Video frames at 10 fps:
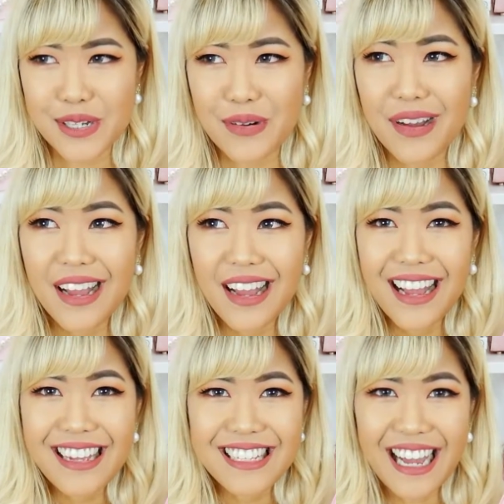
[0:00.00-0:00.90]
So
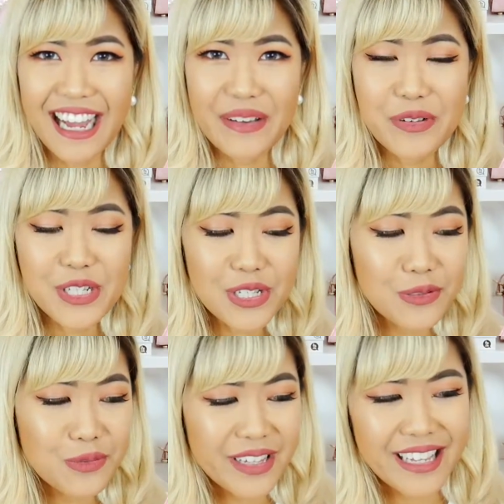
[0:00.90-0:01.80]
yeah, I was just
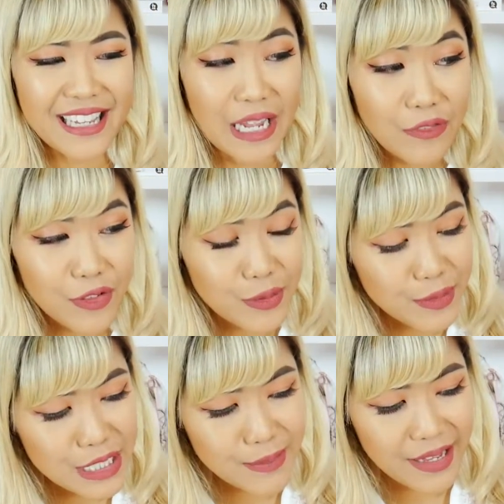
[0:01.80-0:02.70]
really
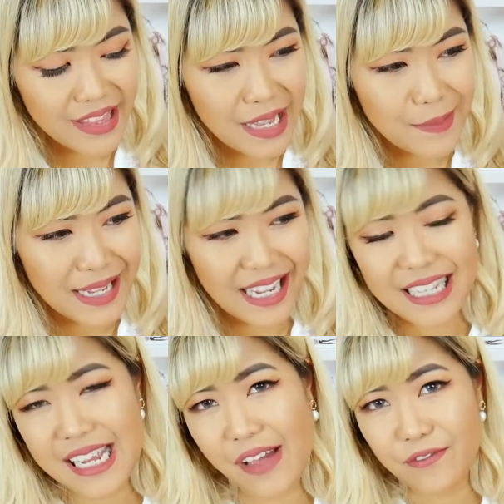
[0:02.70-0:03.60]
influenced by them,
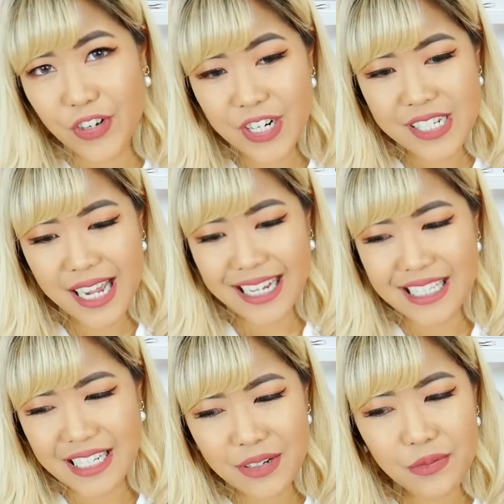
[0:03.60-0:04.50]
and at first I
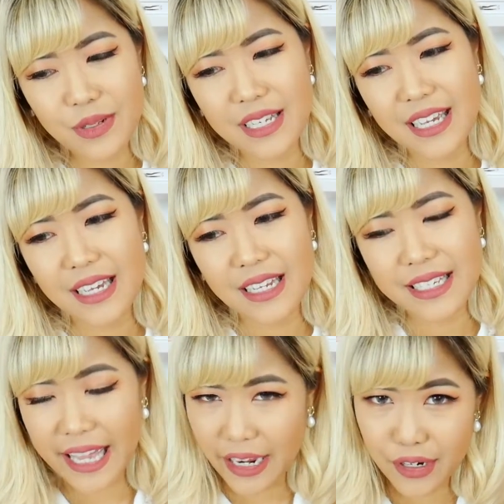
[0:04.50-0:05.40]
didn't really
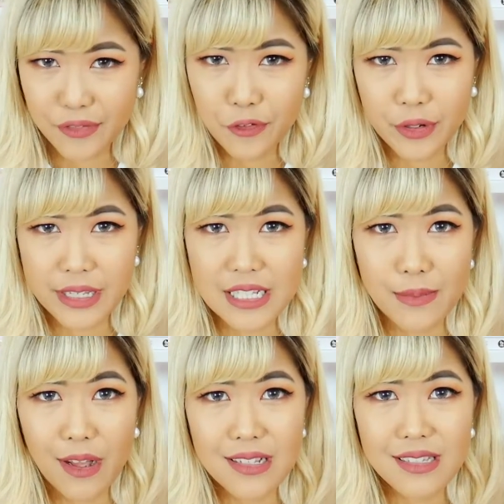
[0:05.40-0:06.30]
care for this
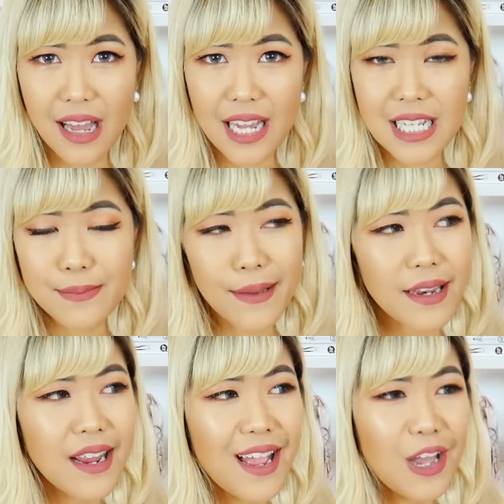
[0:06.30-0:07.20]
small size,
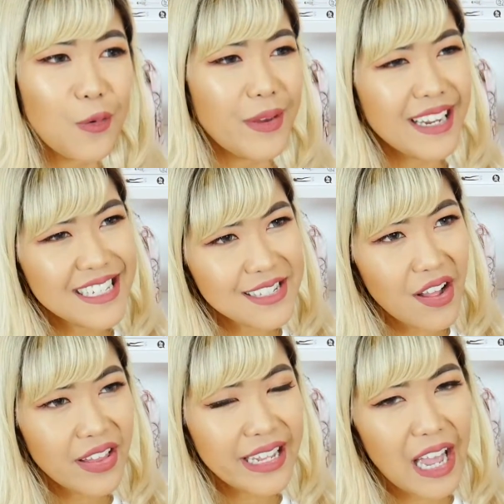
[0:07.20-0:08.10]
but when I
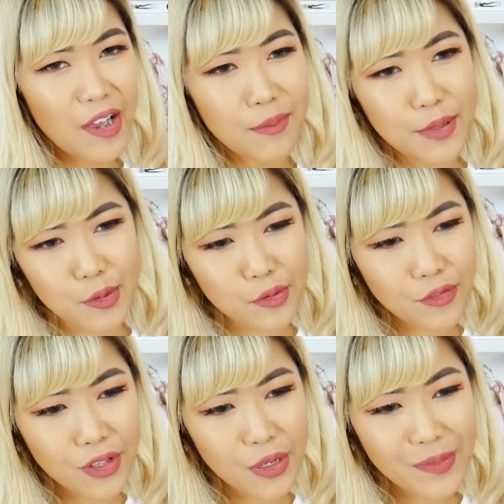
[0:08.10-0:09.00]
saw like how
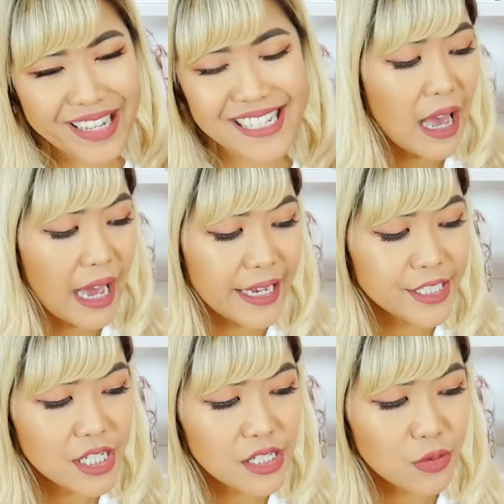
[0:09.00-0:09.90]
beautiful it was, I
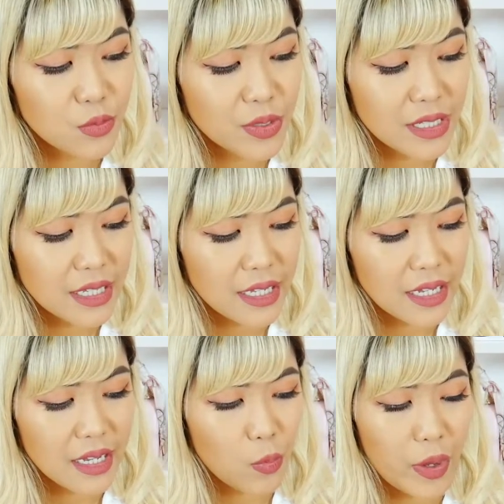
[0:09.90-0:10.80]
just really
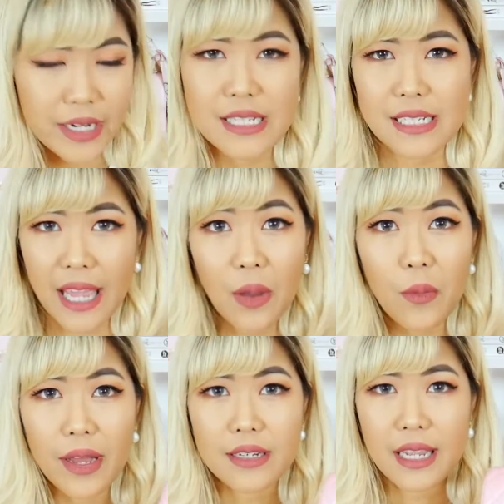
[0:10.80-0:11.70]
wanted to get
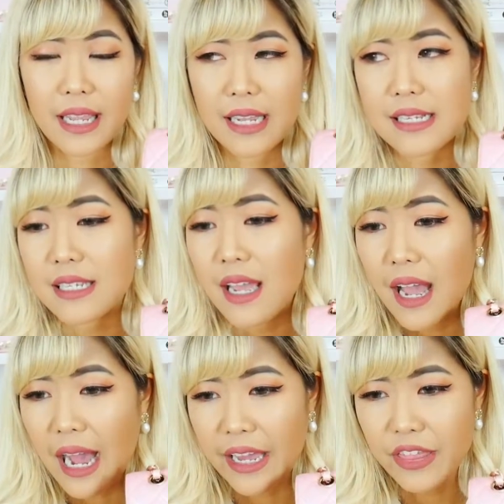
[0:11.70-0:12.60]
one, and
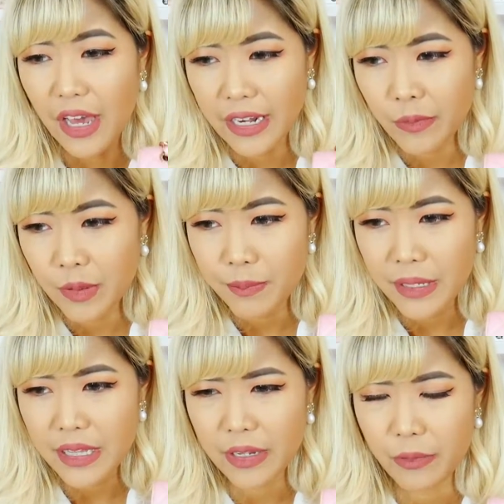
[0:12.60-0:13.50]
I thought it would
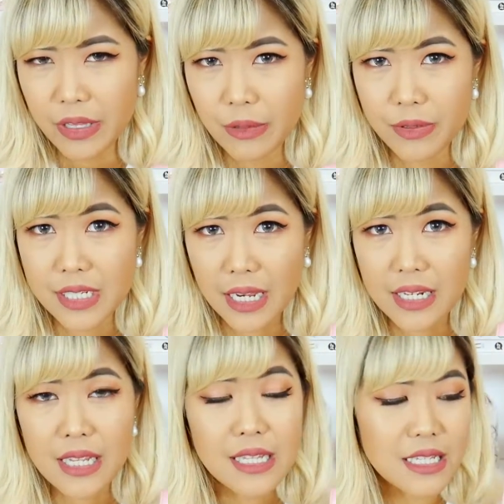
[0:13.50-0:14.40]
be like really
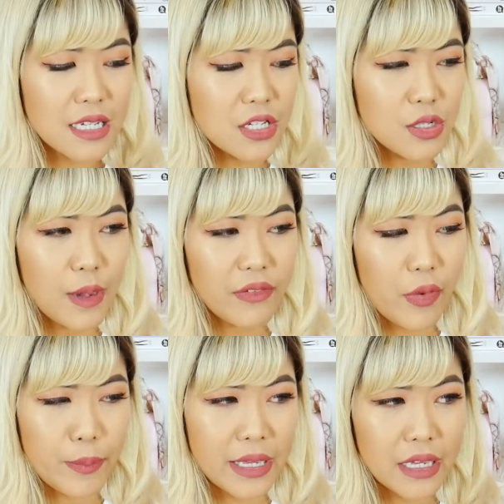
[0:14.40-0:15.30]
redundant since I do have a
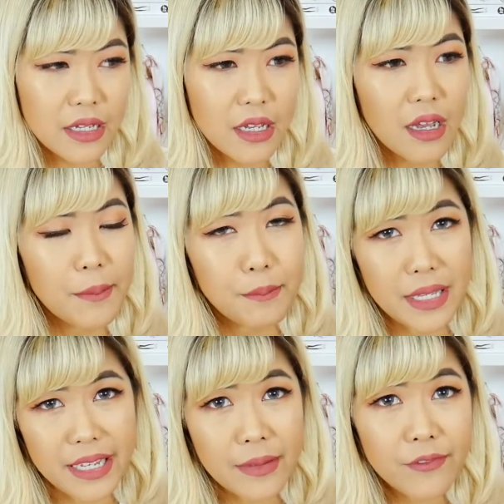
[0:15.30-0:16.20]
pink
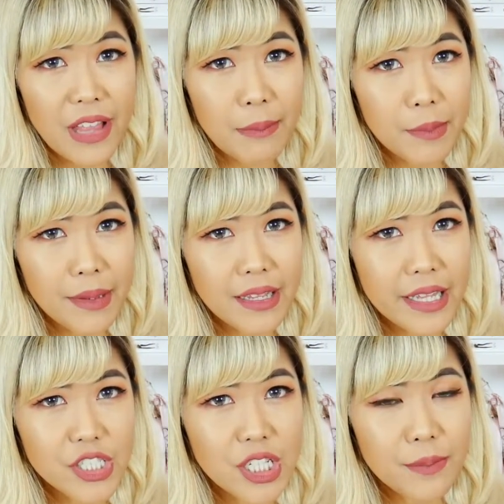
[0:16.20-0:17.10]
medium flap in my
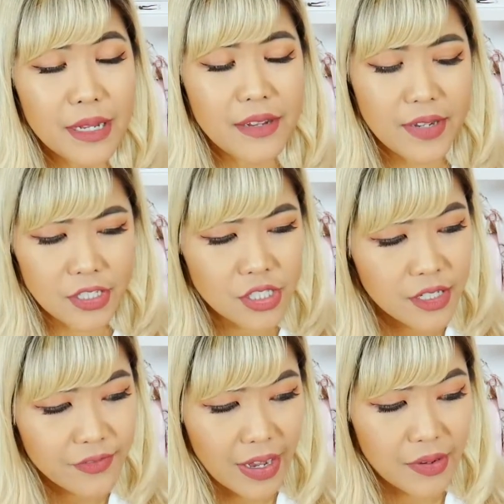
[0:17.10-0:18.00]
collection, but I've
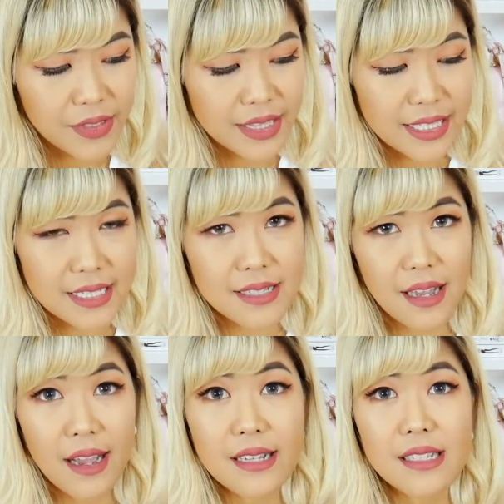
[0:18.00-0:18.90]
actually found that this
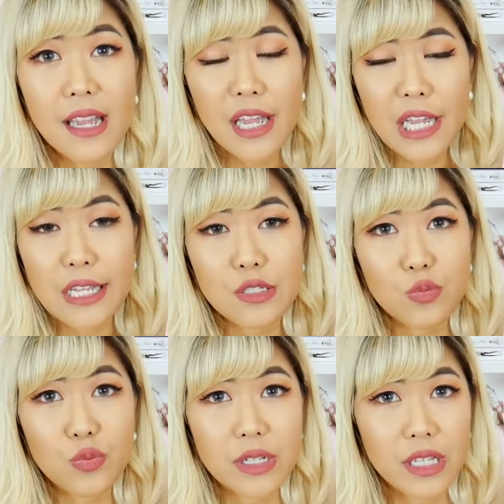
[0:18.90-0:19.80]
size is
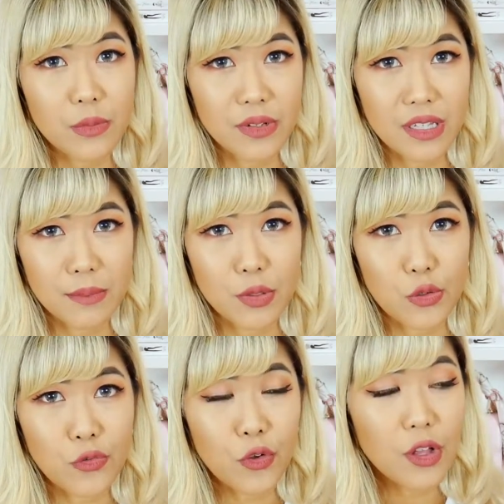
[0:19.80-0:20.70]
really
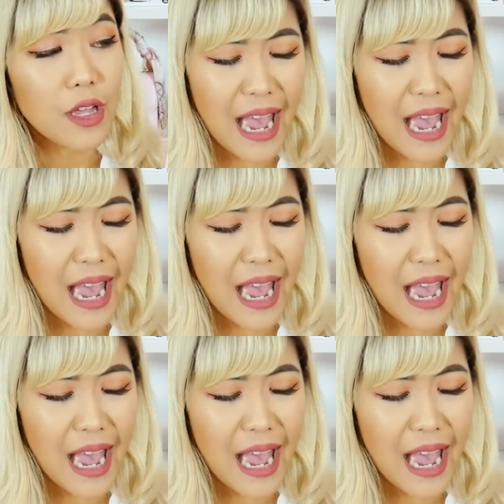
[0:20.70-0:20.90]
beautiful.